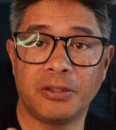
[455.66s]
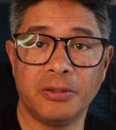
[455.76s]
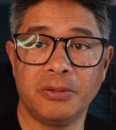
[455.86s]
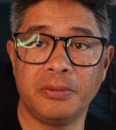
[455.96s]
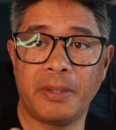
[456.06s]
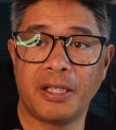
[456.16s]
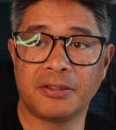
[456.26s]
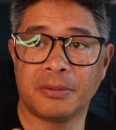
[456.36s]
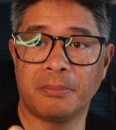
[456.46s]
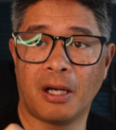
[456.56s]
Koo
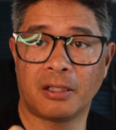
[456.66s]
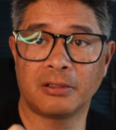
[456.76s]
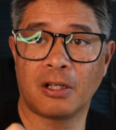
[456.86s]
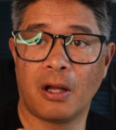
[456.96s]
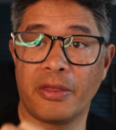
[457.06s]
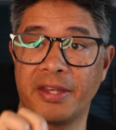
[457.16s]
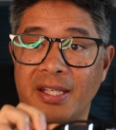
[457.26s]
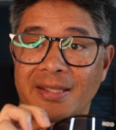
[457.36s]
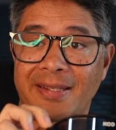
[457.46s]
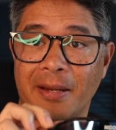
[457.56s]
makes a model called
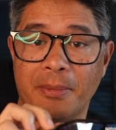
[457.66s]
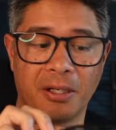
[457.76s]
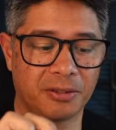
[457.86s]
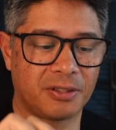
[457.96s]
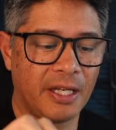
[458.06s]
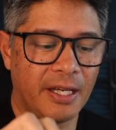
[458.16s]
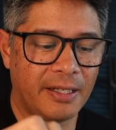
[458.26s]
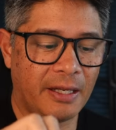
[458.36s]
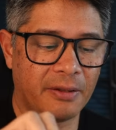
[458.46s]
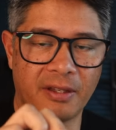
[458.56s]
the Demos.
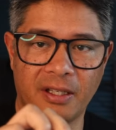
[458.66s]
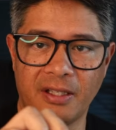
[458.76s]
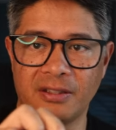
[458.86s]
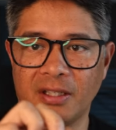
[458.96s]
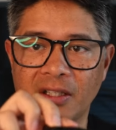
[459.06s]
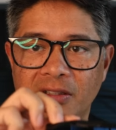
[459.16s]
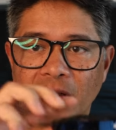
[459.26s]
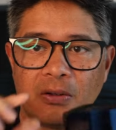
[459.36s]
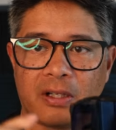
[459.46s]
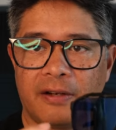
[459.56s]
Now, these
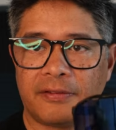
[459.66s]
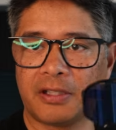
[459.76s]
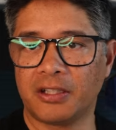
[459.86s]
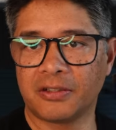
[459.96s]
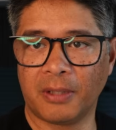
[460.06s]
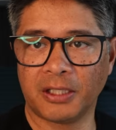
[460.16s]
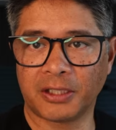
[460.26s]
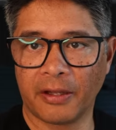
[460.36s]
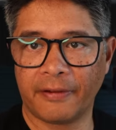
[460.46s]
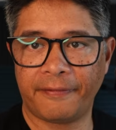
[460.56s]
don't cover as
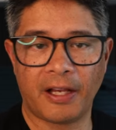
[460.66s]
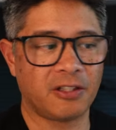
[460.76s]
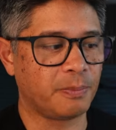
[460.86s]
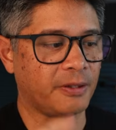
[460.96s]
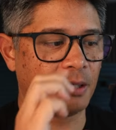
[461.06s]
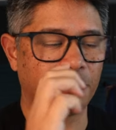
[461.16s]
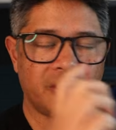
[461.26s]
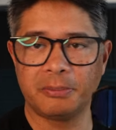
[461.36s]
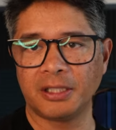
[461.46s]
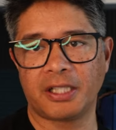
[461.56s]
much on the face, but they
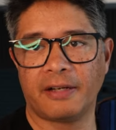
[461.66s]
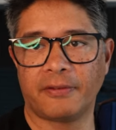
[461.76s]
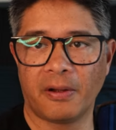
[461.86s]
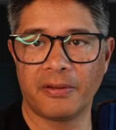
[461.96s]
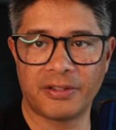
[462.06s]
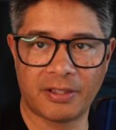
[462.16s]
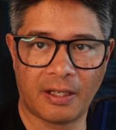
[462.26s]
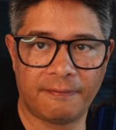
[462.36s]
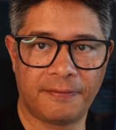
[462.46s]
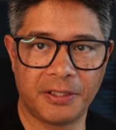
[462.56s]
pretty much have all the
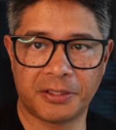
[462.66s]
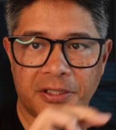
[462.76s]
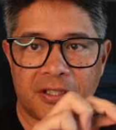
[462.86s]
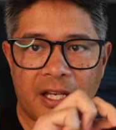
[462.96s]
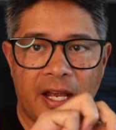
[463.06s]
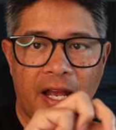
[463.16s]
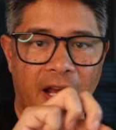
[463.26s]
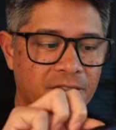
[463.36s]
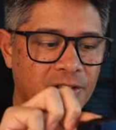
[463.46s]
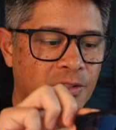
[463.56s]
same features
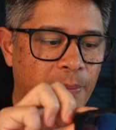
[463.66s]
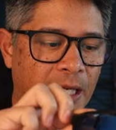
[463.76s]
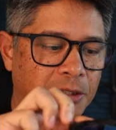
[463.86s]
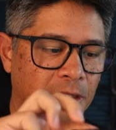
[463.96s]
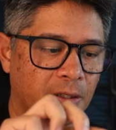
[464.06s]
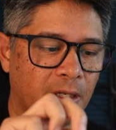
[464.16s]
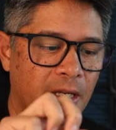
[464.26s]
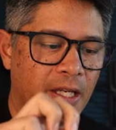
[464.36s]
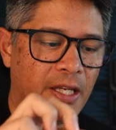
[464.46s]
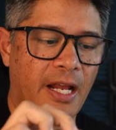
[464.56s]
as the Spectro.
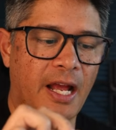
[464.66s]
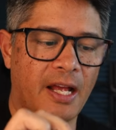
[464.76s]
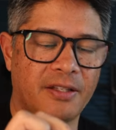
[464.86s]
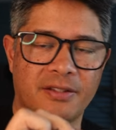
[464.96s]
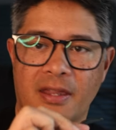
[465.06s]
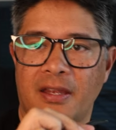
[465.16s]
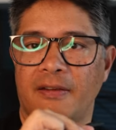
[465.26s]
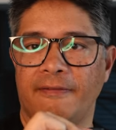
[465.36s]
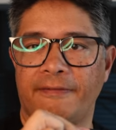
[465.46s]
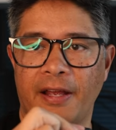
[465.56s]
It has
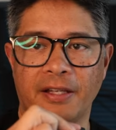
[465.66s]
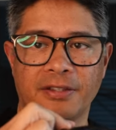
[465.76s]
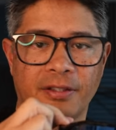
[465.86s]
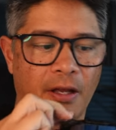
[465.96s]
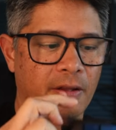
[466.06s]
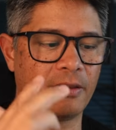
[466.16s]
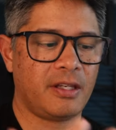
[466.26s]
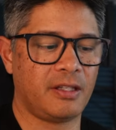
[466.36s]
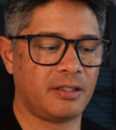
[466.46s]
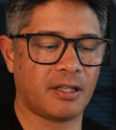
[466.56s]
the vents on
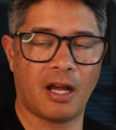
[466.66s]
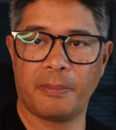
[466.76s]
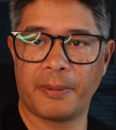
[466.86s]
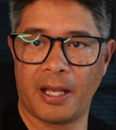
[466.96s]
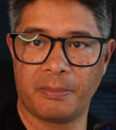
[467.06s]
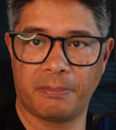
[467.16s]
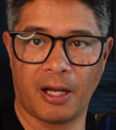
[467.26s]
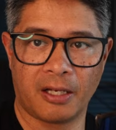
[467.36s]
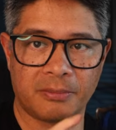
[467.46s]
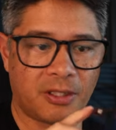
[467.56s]
the top and
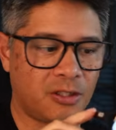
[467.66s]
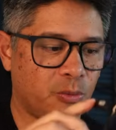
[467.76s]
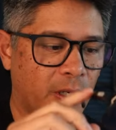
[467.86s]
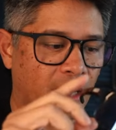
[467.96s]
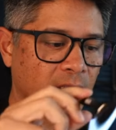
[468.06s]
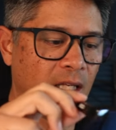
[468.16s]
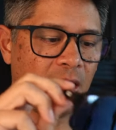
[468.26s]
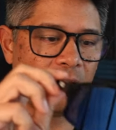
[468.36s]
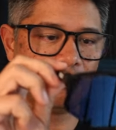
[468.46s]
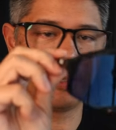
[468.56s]
bottoms as well,
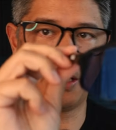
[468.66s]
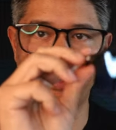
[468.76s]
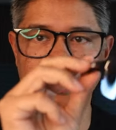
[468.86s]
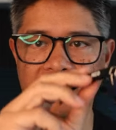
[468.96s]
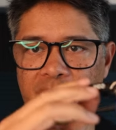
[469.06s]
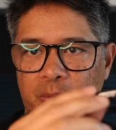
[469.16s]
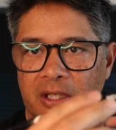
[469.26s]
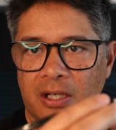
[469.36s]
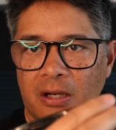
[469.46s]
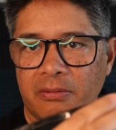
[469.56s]
but these
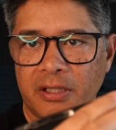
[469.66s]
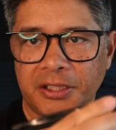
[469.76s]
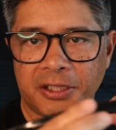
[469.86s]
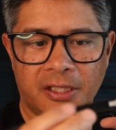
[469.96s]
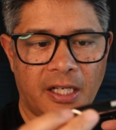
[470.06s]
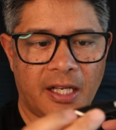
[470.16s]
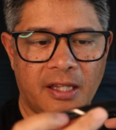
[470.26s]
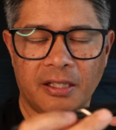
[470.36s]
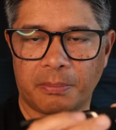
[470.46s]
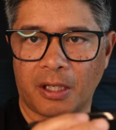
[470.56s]
were originally, I
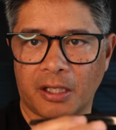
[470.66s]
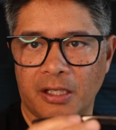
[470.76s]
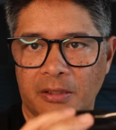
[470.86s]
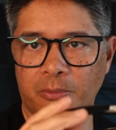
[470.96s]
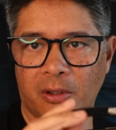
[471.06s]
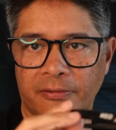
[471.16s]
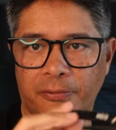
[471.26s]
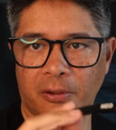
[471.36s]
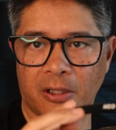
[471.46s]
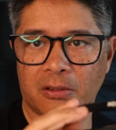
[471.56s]
think, marketed more
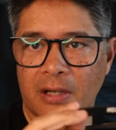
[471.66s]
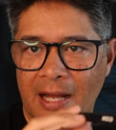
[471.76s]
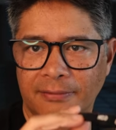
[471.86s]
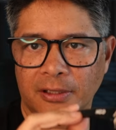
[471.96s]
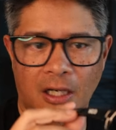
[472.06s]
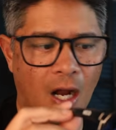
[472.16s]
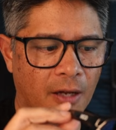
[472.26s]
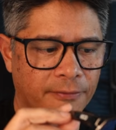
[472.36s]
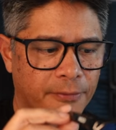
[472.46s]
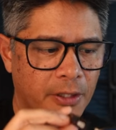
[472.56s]
for gravel or
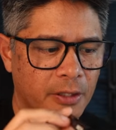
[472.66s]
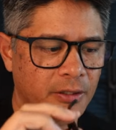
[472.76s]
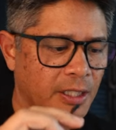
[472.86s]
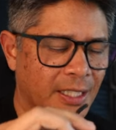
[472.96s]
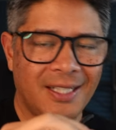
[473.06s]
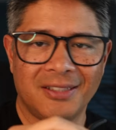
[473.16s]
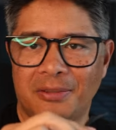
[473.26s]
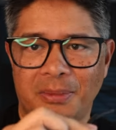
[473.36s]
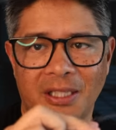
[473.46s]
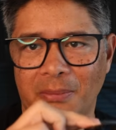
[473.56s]
off-road.
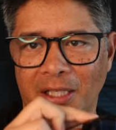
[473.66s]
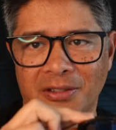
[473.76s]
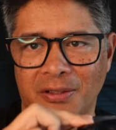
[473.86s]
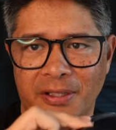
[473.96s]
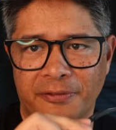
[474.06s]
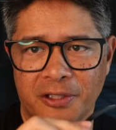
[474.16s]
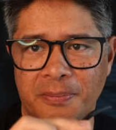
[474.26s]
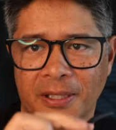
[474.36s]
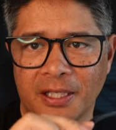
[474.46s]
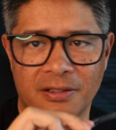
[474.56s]
To me, it makes no difference
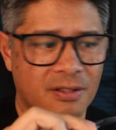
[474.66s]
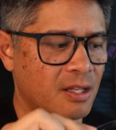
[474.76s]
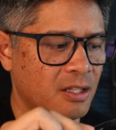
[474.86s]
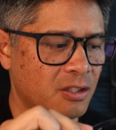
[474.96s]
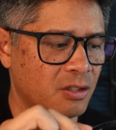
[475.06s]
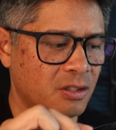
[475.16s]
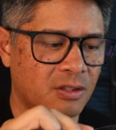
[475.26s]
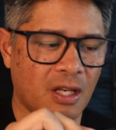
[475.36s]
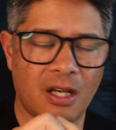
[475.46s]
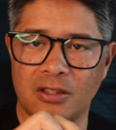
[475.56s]
because these
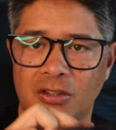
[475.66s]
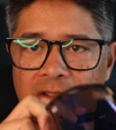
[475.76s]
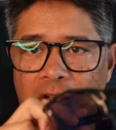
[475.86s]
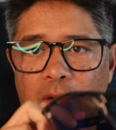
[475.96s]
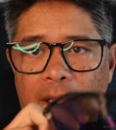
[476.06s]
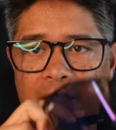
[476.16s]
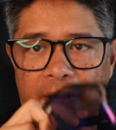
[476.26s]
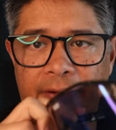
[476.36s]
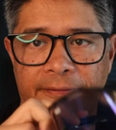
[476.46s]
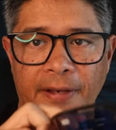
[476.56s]
stay so well
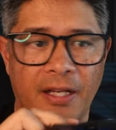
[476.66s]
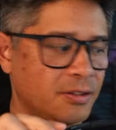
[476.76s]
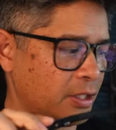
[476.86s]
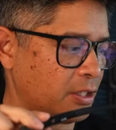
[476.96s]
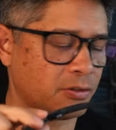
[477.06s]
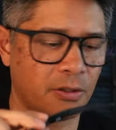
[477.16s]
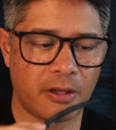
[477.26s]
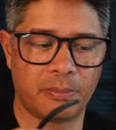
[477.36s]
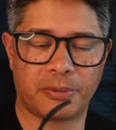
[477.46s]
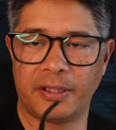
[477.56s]
on the face, and so do
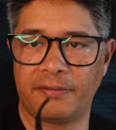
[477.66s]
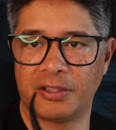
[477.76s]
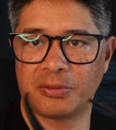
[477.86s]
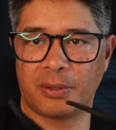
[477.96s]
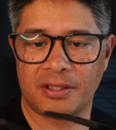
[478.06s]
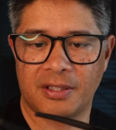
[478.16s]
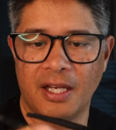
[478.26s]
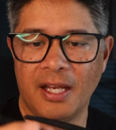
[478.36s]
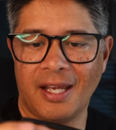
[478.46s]
the previous ones.